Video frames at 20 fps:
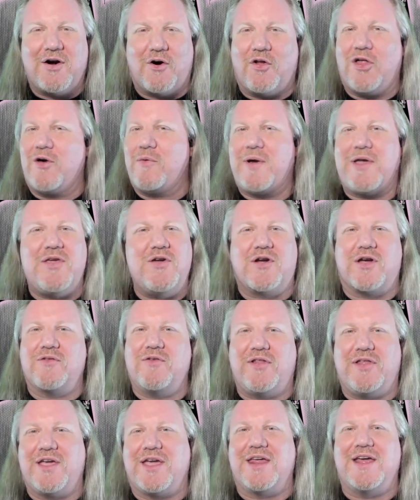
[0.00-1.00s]
Only way you
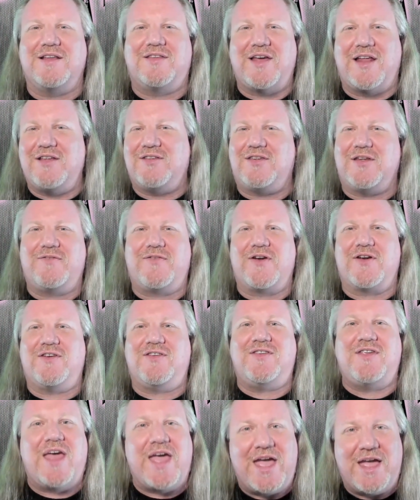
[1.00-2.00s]
could really get a 10 is if you're
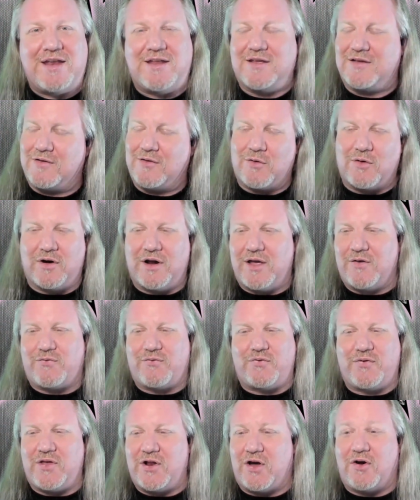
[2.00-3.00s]
dead. Or
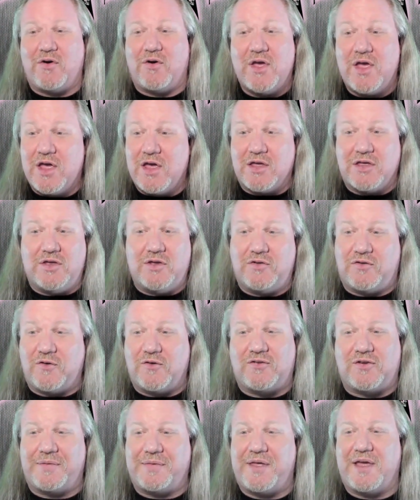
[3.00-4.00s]
if, you know, you
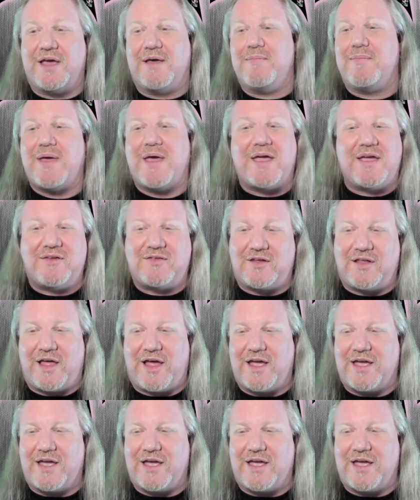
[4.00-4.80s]
do something amazing.